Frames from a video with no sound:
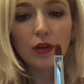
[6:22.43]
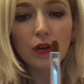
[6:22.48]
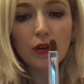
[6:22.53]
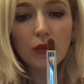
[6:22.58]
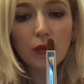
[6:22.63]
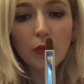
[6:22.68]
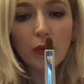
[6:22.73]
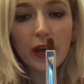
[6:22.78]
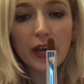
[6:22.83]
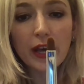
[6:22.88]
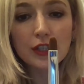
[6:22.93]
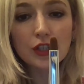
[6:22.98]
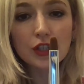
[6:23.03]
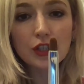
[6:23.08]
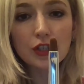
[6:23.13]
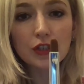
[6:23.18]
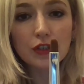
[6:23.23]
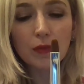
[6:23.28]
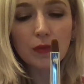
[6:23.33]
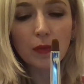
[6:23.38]

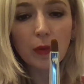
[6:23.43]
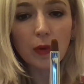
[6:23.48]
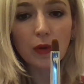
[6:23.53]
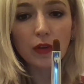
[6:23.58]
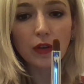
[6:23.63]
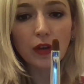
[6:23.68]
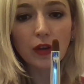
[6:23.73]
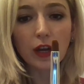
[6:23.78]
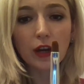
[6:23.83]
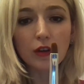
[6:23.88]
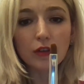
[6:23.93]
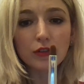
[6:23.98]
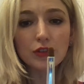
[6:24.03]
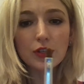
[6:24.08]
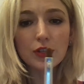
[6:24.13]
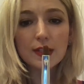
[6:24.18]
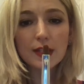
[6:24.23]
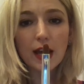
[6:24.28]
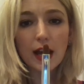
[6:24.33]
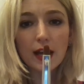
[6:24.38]
which, you know,
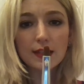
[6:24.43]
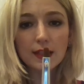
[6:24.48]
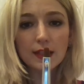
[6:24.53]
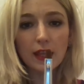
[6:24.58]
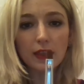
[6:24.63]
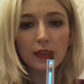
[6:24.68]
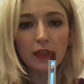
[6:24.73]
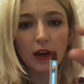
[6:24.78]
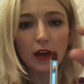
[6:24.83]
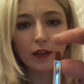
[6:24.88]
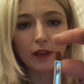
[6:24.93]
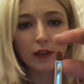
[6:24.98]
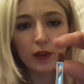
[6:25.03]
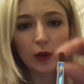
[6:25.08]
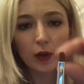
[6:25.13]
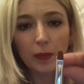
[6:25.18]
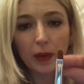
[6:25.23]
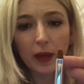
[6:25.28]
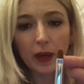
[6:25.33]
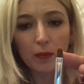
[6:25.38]
just has a
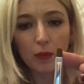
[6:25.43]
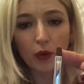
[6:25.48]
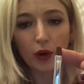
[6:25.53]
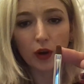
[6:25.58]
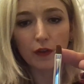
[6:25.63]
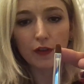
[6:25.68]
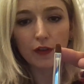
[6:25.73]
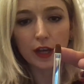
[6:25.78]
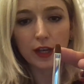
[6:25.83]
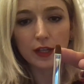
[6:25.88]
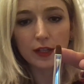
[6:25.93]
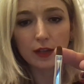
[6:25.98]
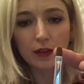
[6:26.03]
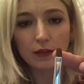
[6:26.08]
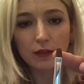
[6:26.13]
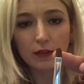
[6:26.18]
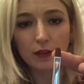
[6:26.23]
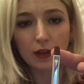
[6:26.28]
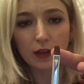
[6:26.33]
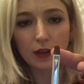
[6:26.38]
little bit more of a
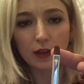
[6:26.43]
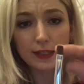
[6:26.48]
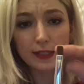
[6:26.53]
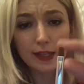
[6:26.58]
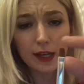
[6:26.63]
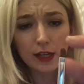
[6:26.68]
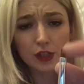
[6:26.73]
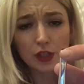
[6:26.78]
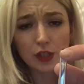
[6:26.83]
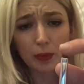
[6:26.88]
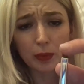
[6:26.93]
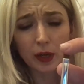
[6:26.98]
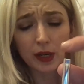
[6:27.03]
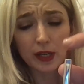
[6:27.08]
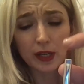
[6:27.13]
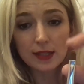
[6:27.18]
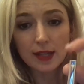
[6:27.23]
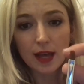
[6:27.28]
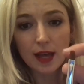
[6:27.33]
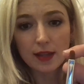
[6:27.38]
it's actually
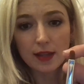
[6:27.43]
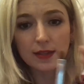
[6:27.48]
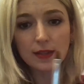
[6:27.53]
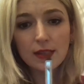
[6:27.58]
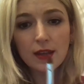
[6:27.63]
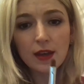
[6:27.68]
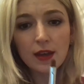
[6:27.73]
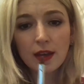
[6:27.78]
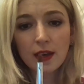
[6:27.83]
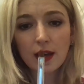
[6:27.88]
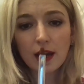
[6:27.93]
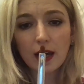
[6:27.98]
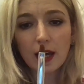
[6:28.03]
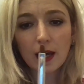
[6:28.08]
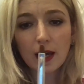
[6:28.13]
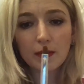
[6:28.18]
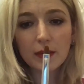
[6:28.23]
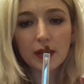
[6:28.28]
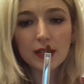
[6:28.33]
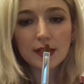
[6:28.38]
pretty dense
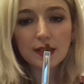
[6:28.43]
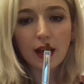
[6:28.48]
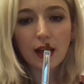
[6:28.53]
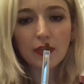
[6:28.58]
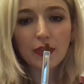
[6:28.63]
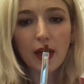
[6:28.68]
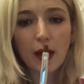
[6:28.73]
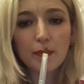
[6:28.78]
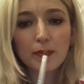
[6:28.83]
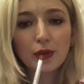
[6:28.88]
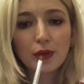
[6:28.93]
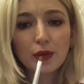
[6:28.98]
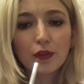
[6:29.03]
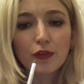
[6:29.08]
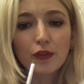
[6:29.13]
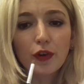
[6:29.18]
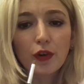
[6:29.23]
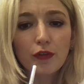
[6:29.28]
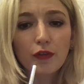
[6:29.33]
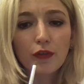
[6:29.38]
um, and it's got that
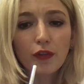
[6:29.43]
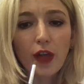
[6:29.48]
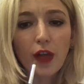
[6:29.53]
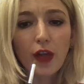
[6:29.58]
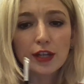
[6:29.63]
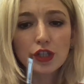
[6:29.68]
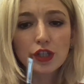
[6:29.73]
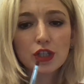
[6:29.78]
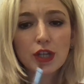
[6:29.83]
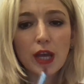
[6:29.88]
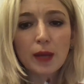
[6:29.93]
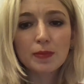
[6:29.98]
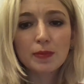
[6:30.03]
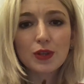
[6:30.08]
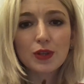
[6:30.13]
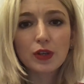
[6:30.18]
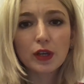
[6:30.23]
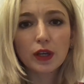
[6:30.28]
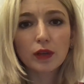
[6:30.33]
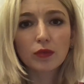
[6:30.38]
beautiful flat shape
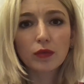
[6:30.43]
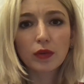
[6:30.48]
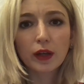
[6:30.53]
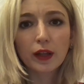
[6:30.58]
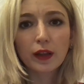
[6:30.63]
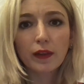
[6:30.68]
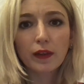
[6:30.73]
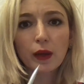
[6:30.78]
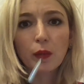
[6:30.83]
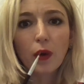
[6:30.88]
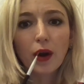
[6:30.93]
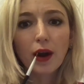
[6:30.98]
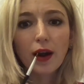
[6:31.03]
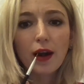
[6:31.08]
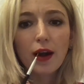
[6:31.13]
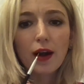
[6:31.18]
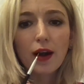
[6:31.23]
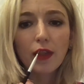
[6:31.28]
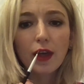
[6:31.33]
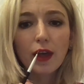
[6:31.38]
so you can really
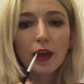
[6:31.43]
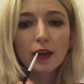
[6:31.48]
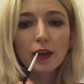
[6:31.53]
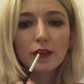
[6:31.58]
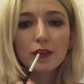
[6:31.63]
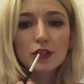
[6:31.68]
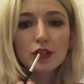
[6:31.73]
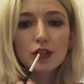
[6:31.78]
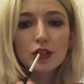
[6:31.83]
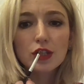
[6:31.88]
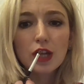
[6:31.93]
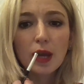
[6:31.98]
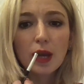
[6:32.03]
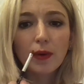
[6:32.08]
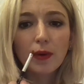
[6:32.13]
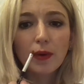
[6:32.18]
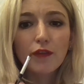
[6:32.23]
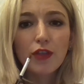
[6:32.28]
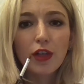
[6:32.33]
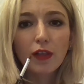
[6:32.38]
work on like the
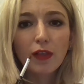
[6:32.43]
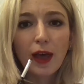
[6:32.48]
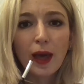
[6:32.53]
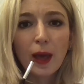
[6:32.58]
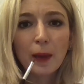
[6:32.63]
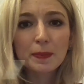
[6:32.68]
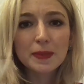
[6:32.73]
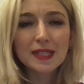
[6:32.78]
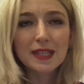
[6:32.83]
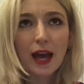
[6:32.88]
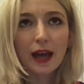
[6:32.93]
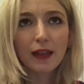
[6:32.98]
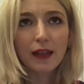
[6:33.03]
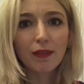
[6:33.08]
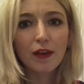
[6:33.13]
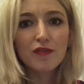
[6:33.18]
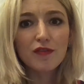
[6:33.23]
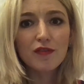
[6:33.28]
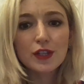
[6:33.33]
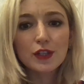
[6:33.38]
shape of the lips. I
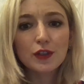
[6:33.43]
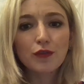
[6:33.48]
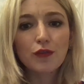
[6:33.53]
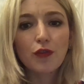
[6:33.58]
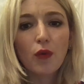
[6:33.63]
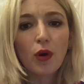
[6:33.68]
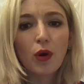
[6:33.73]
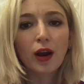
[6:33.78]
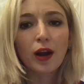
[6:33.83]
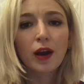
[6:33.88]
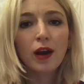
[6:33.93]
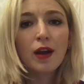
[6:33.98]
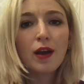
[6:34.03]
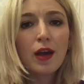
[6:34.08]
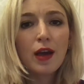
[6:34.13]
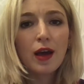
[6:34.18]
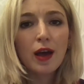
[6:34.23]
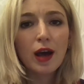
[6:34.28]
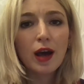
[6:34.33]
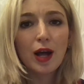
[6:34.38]
love this for
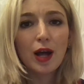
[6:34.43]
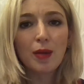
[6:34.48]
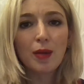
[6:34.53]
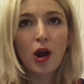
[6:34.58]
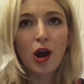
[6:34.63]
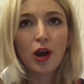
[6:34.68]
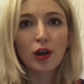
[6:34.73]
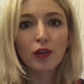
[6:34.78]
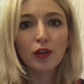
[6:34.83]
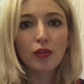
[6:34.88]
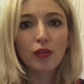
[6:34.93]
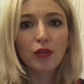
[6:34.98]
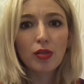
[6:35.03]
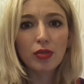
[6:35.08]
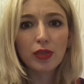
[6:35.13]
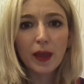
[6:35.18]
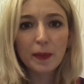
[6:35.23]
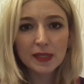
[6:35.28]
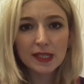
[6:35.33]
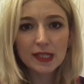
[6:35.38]
um, our
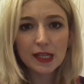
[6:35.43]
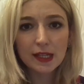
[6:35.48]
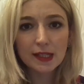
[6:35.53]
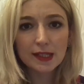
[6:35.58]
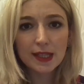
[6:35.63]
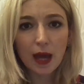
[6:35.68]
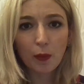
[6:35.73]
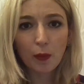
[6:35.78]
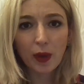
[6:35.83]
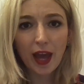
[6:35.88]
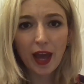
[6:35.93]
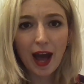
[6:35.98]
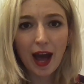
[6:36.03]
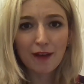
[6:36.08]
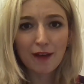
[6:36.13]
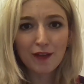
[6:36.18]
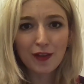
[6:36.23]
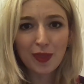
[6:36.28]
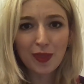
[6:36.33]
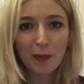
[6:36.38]
lipsticks that we
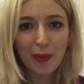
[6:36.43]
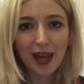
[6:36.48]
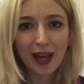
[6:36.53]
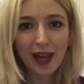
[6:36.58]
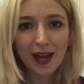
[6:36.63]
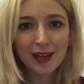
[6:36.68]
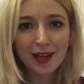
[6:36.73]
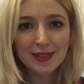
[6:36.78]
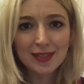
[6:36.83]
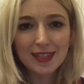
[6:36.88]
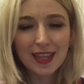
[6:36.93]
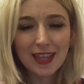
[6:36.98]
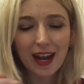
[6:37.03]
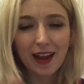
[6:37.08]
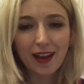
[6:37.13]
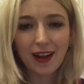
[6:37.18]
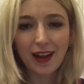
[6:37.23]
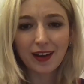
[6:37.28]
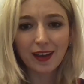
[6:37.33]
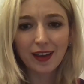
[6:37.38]
have in the pans that
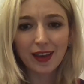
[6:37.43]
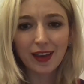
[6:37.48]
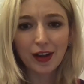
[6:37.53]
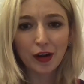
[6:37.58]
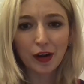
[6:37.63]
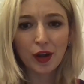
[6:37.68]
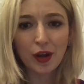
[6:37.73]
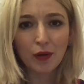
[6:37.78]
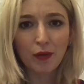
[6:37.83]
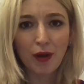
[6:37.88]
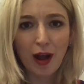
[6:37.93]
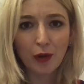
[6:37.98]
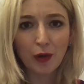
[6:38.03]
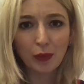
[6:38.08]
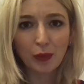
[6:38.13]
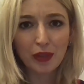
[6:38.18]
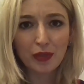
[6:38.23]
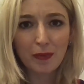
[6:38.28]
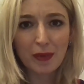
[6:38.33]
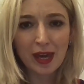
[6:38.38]
I kind of carry
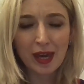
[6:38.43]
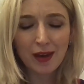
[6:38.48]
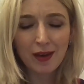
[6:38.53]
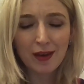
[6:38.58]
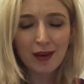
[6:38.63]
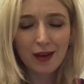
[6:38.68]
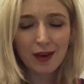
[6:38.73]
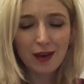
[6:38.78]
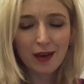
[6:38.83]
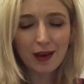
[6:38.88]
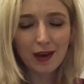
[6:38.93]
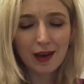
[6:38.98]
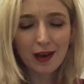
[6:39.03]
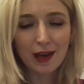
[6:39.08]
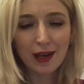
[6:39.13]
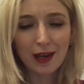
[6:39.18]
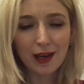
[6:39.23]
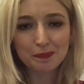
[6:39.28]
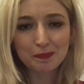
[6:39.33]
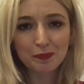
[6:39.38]
around with me
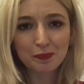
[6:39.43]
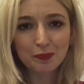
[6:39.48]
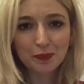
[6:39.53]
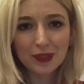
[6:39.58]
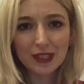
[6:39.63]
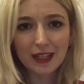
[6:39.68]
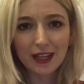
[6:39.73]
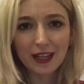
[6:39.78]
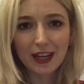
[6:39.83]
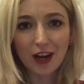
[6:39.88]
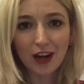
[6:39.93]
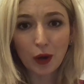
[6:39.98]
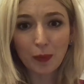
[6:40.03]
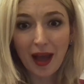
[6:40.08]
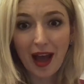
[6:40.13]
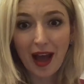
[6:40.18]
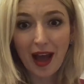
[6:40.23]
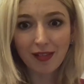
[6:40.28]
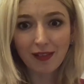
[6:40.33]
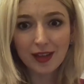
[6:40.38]
um, in our
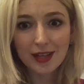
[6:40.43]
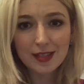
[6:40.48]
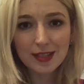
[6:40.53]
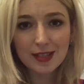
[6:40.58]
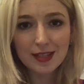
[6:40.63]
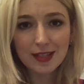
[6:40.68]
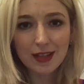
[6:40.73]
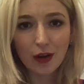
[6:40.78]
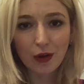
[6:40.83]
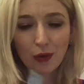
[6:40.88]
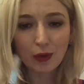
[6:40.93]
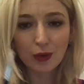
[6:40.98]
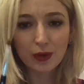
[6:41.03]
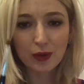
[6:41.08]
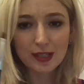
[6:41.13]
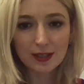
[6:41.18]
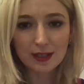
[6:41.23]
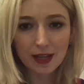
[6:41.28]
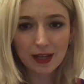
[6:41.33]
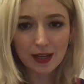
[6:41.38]
palettes so
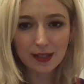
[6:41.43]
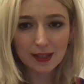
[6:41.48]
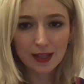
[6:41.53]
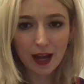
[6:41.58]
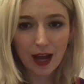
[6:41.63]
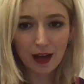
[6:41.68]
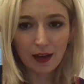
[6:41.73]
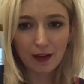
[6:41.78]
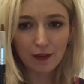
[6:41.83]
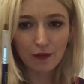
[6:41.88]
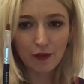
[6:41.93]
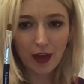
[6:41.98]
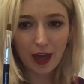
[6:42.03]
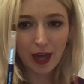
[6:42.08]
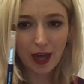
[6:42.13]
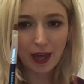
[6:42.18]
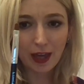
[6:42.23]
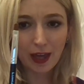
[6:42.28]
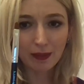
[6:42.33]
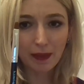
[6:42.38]
it's nice to have
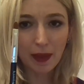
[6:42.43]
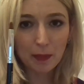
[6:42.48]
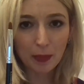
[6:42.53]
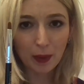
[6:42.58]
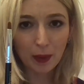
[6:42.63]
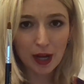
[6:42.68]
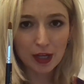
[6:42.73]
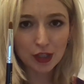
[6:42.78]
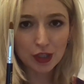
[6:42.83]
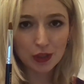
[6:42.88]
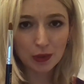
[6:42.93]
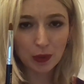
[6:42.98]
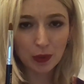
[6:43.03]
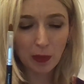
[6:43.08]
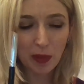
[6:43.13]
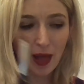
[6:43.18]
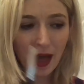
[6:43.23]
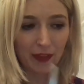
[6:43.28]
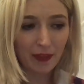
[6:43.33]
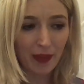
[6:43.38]
a lip brush to
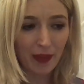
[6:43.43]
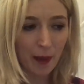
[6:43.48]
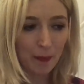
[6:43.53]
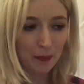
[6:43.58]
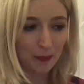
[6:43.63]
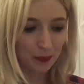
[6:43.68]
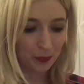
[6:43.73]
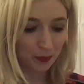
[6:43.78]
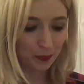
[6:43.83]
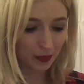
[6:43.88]
apply them.